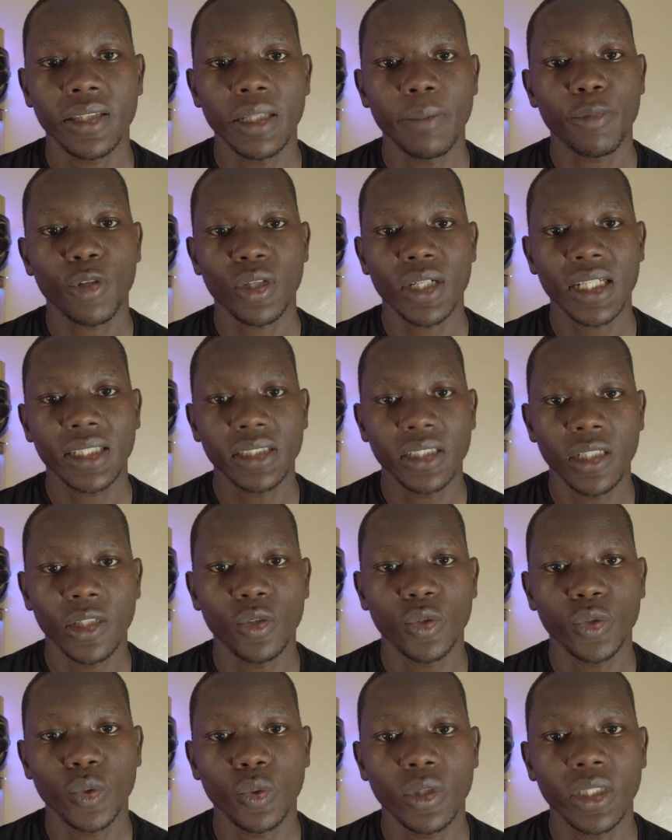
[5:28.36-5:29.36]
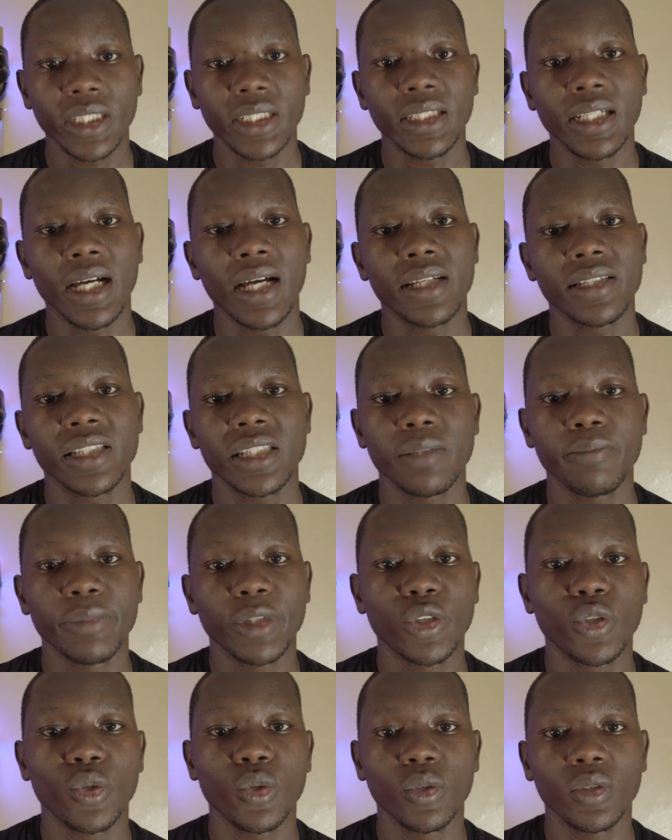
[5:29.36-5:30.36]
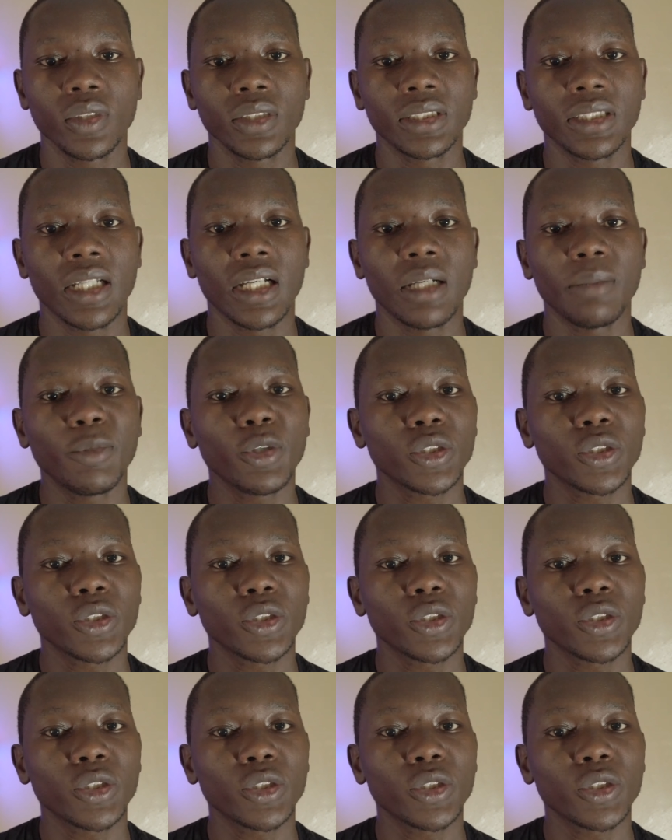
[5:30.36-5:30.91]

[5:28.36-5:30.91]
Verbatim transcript: The products in Luthuli are cheap because uh,